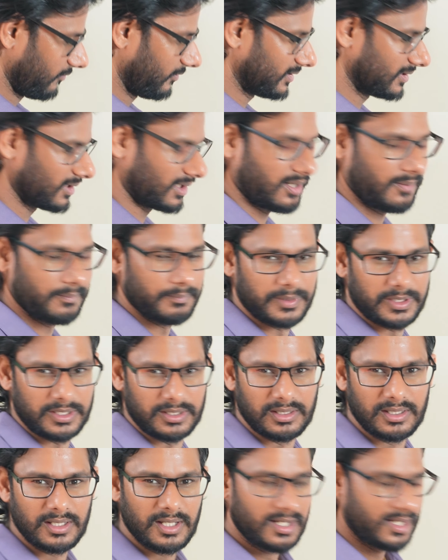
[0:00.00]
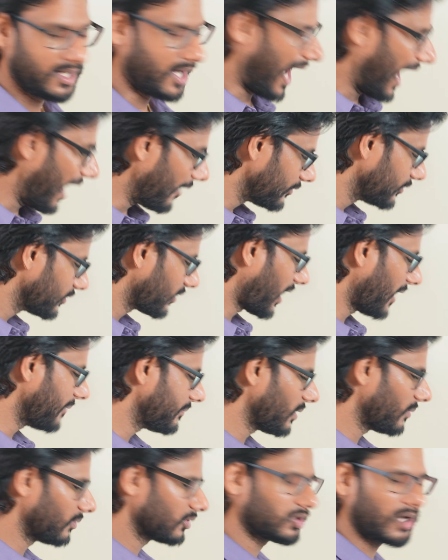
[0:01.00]
with the company, how you can be
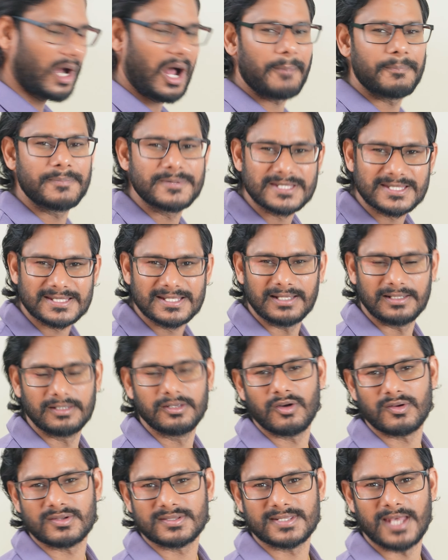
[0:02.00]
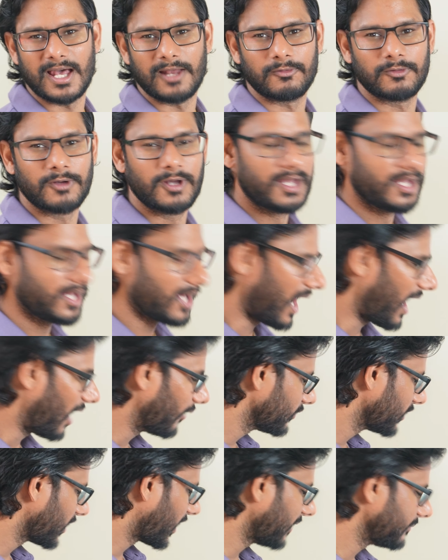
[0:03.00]
able to upskill yourself,
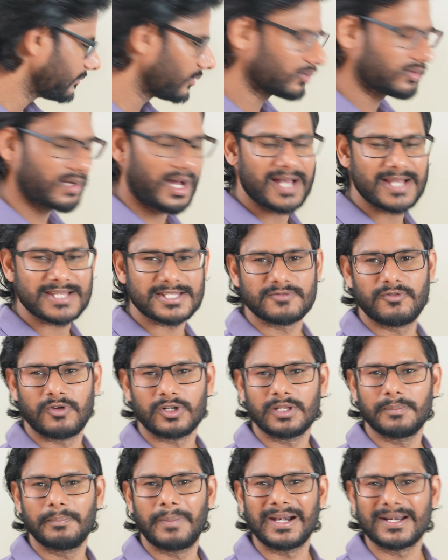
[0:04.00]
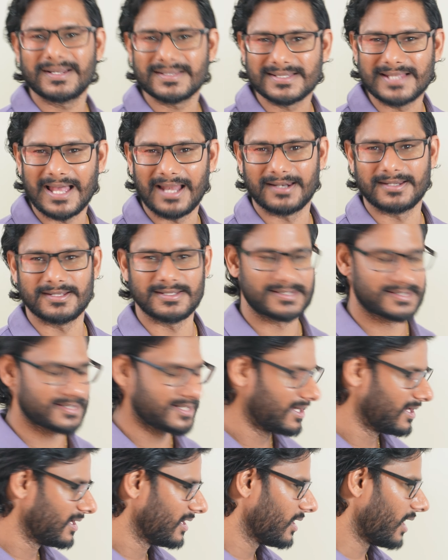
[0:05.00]
how you can be able to ask for the better
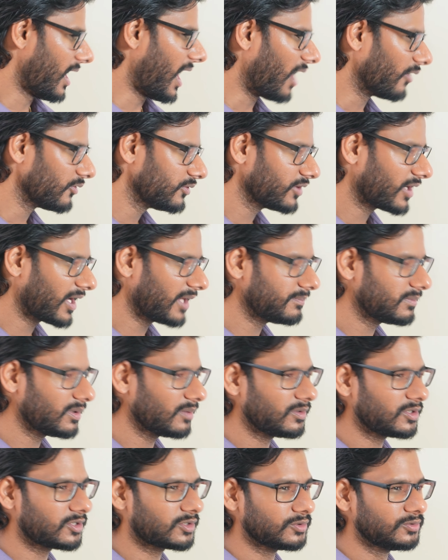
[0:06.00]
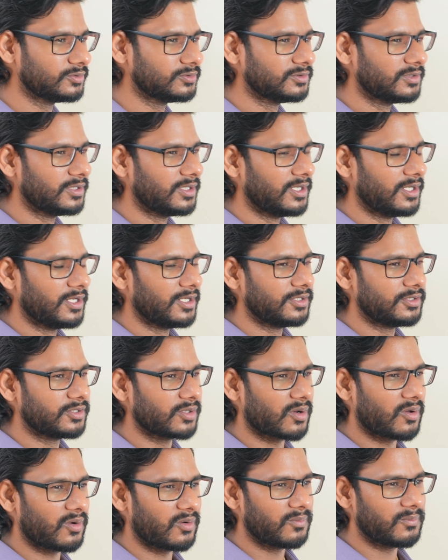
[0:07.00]
salaries, how you can be able
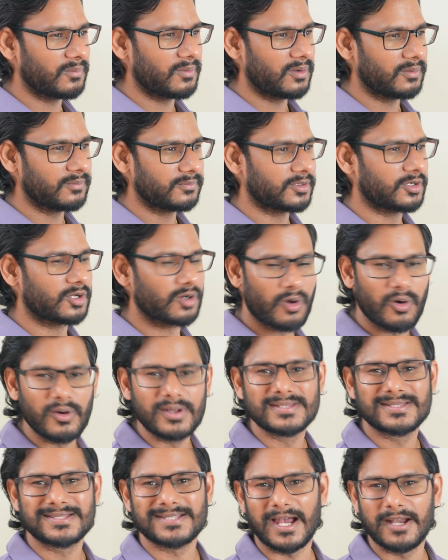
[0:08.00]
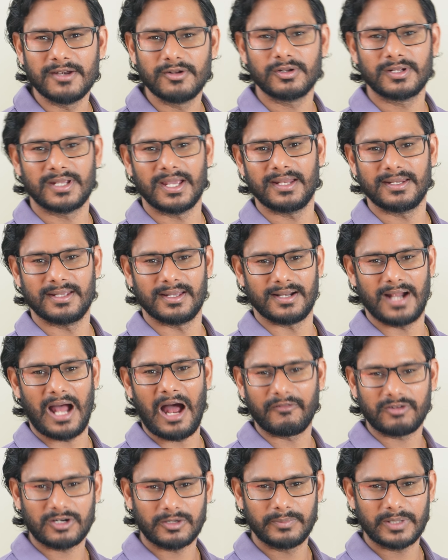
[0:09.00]
to, grow inside your career.
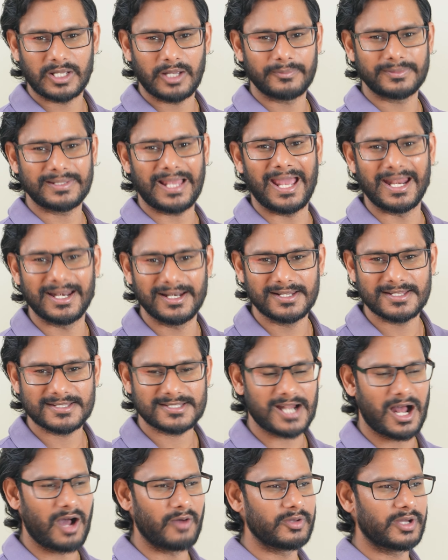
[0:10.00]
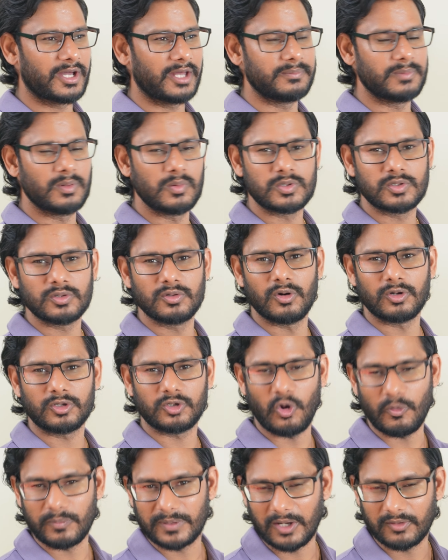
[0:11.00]
After becoming an analyst, how you can be able to go
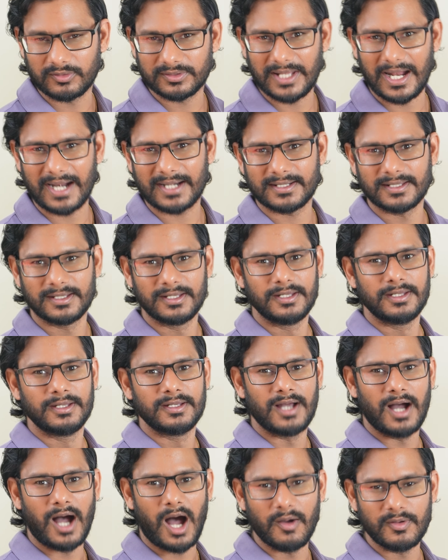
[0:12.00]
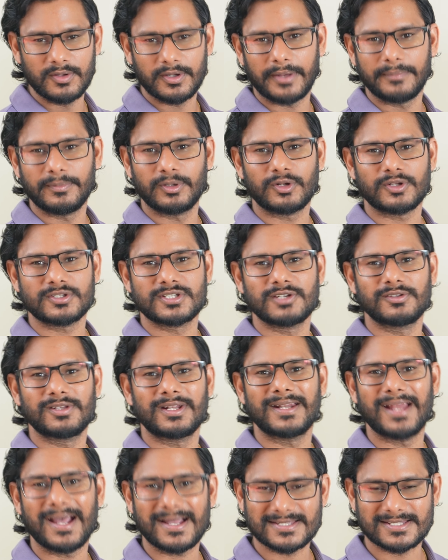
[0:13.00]
top down that, how you can be able to achieve the
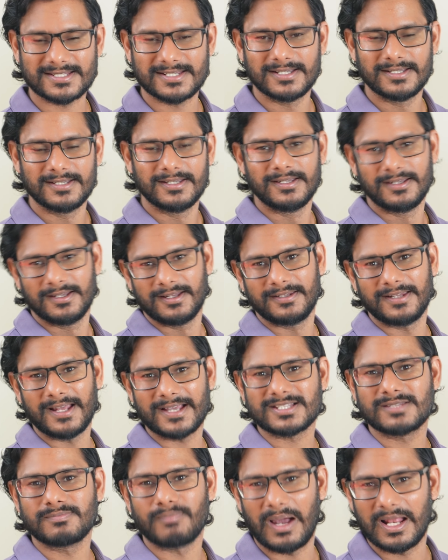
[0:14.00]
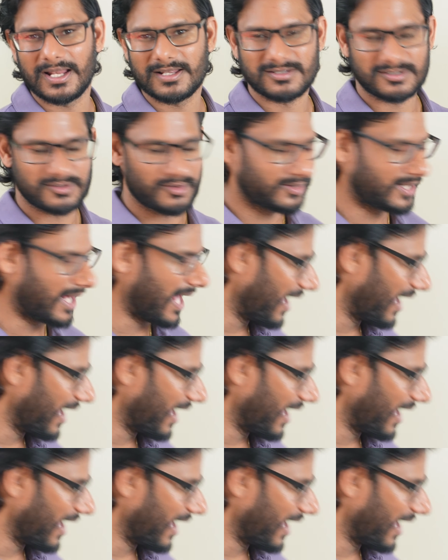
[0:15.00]
next milestone.